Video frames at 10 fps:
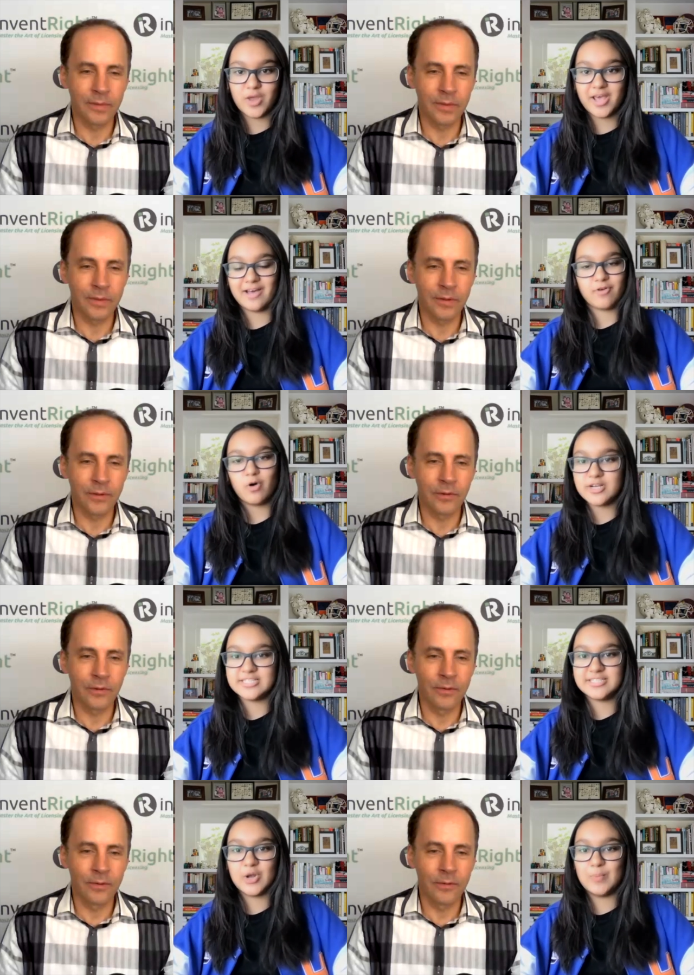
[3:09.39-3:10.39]
Speaker 1: And I've always,
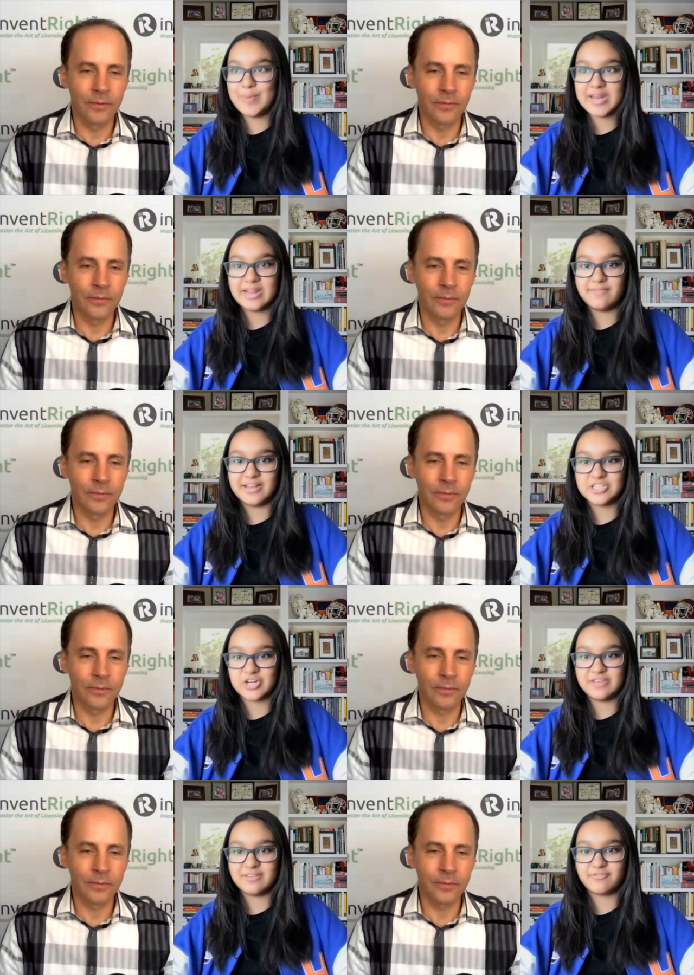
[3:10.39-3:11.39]
you know, been an inventor,
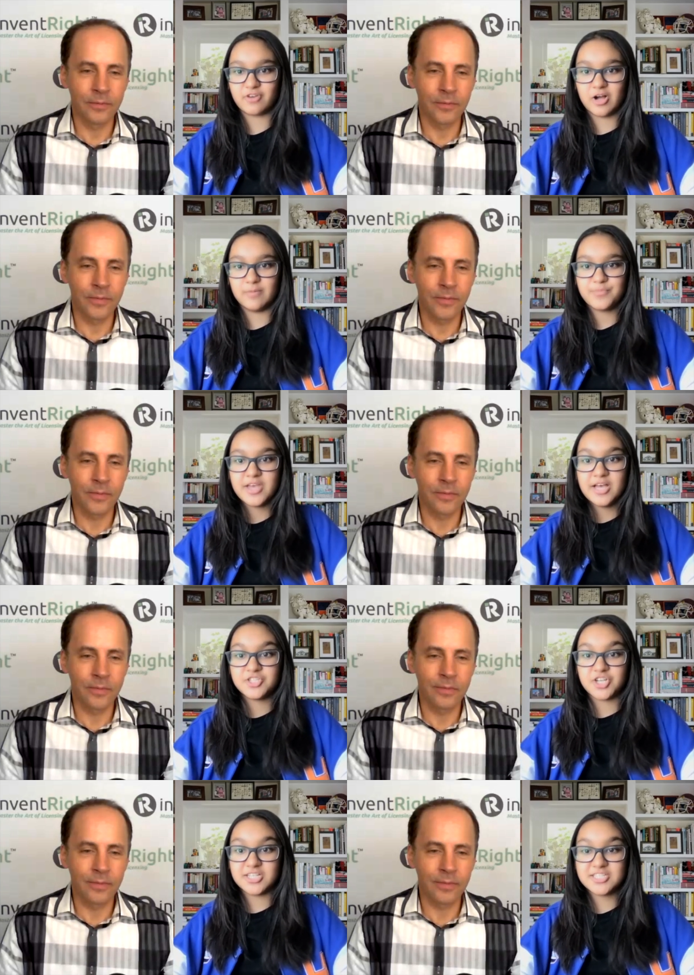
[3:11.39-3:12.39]
even from
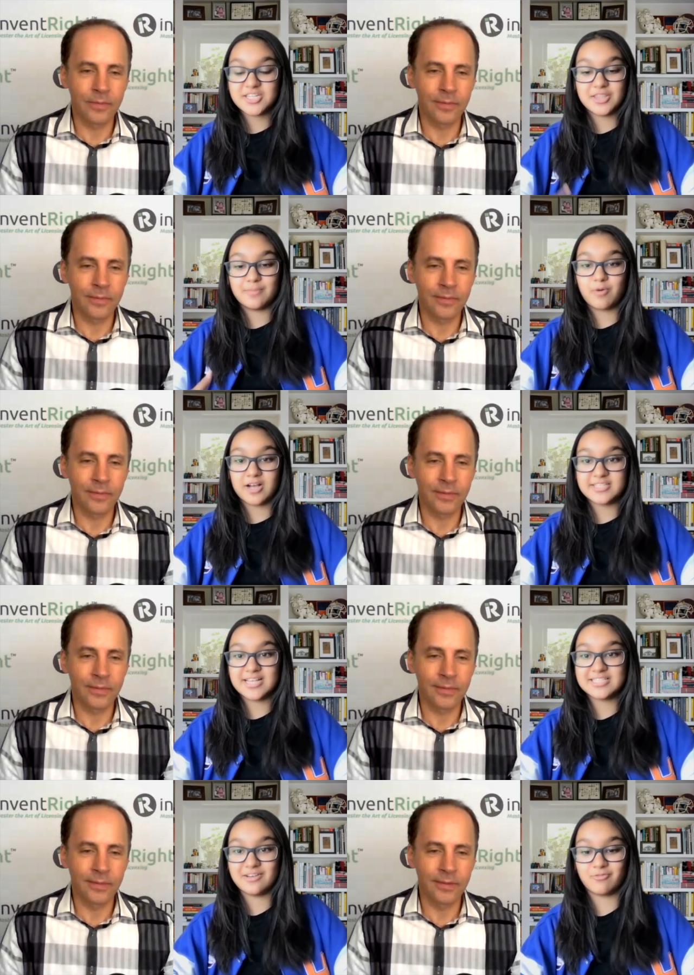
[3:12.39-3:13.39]
just the
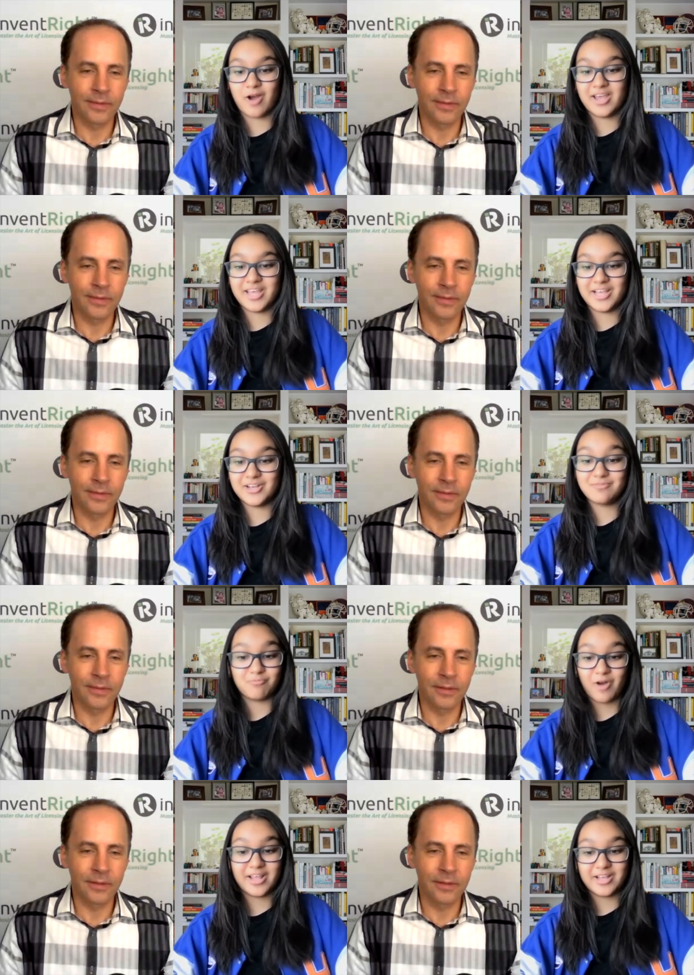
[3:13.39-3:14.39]
process of writing,
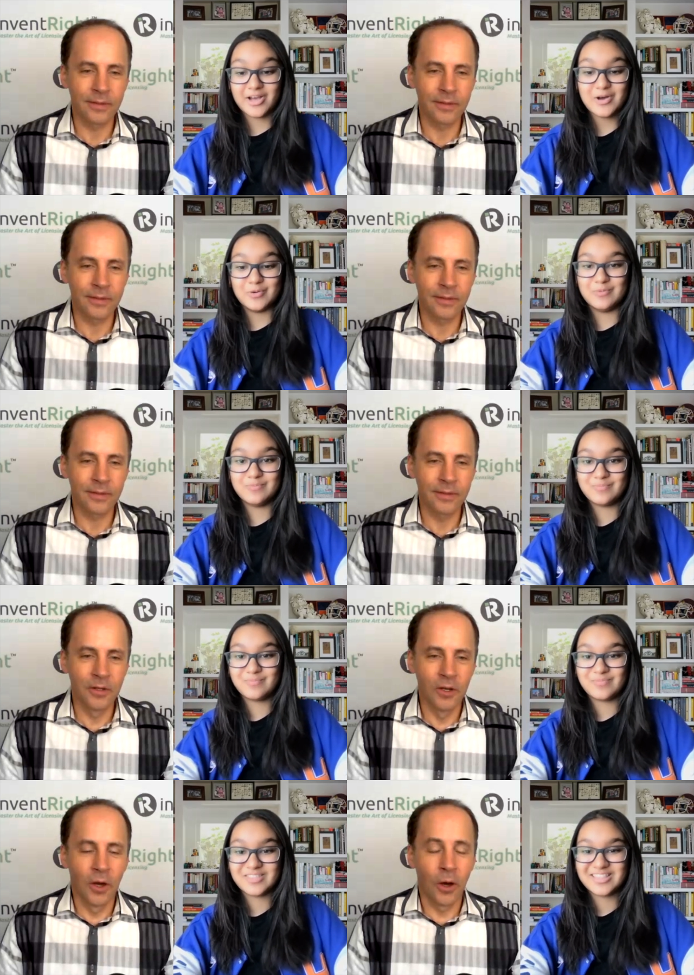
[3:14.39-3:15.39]
writing code.
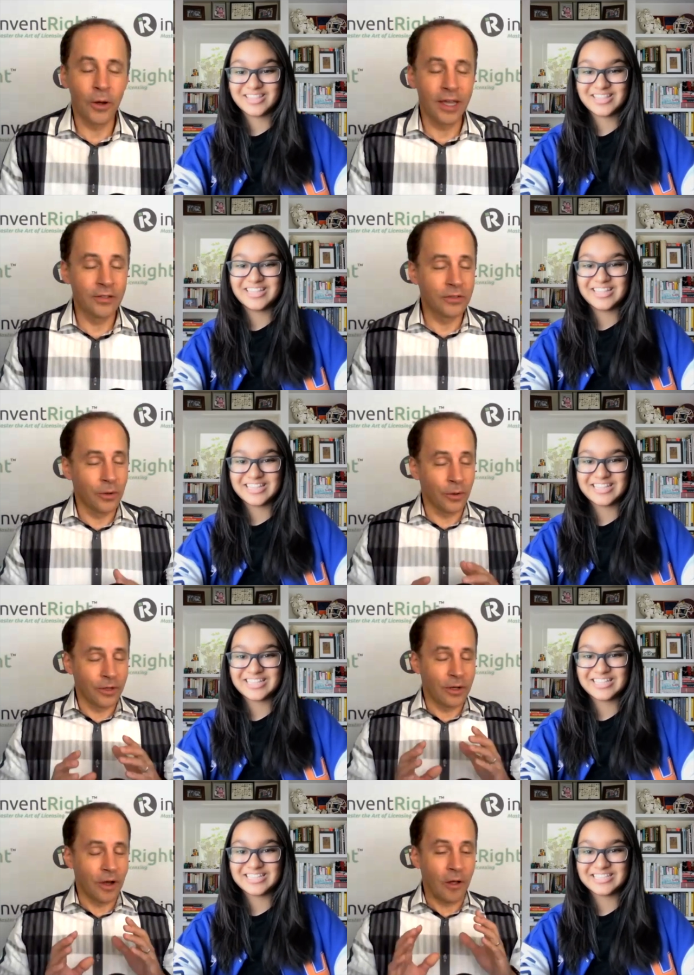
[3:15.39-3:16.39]
Speaker 2: Okay, so
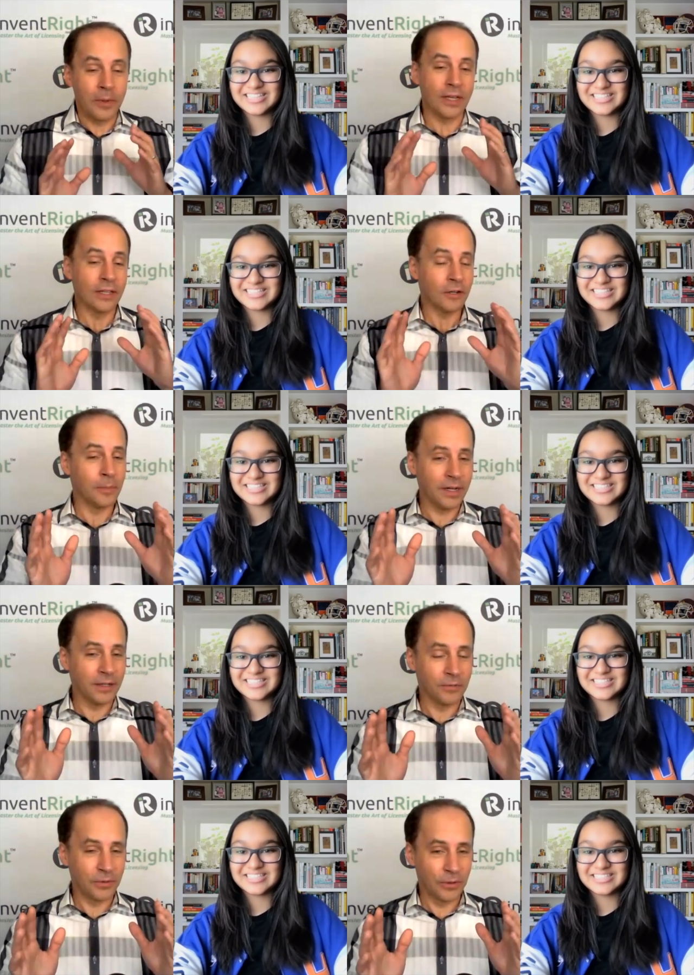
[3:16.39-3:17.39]
call me a little bit
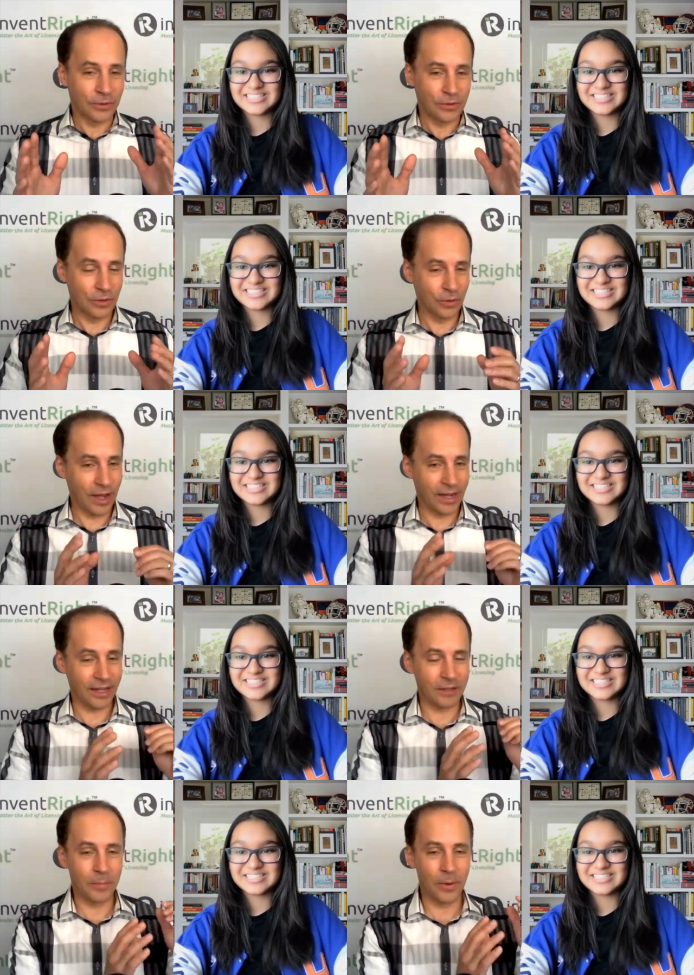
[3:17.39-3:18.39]
confused. So I
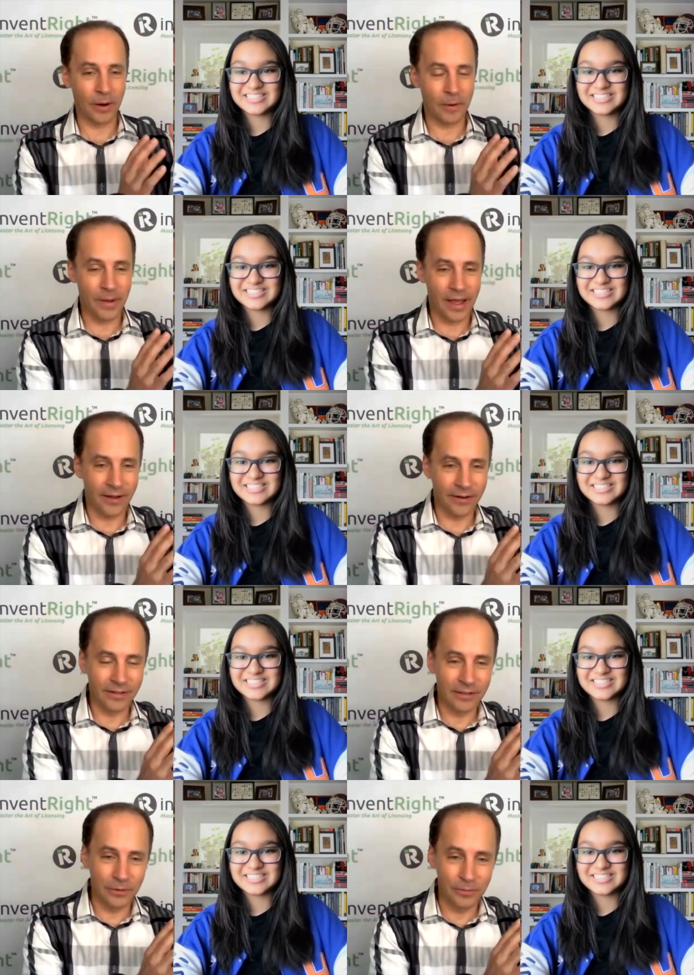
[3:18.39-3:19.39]
get the part about
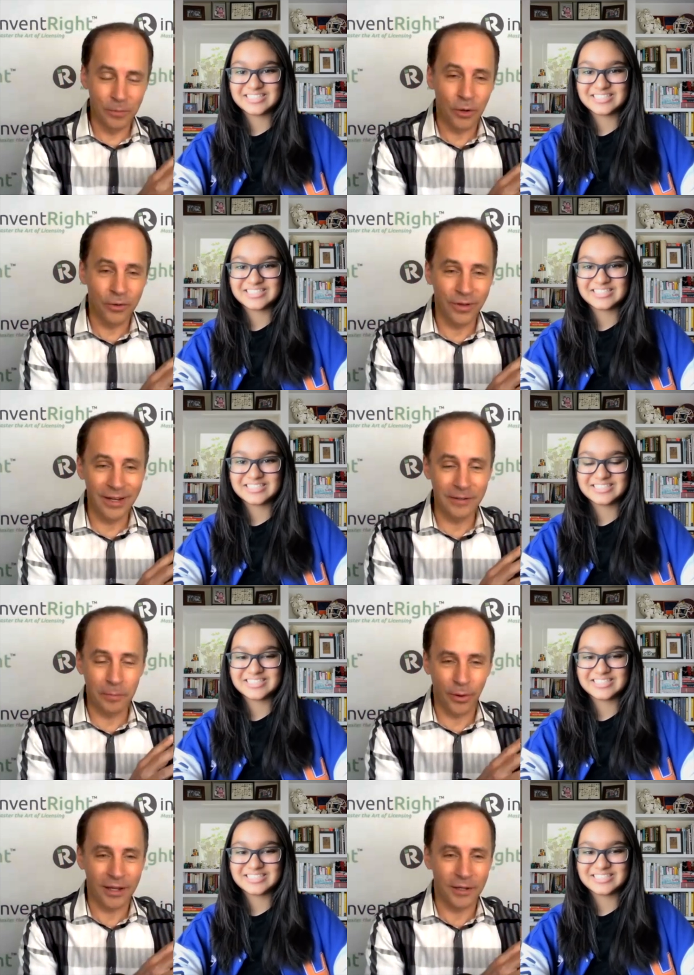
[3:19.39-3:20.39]
you're motivated to
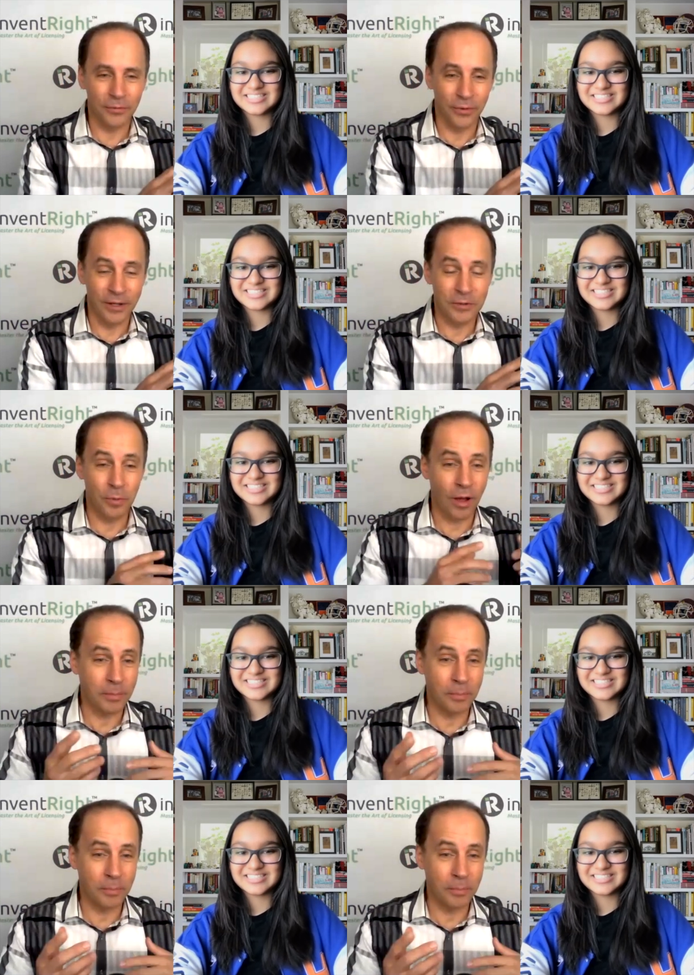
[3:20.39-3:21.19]
prank your friends, probably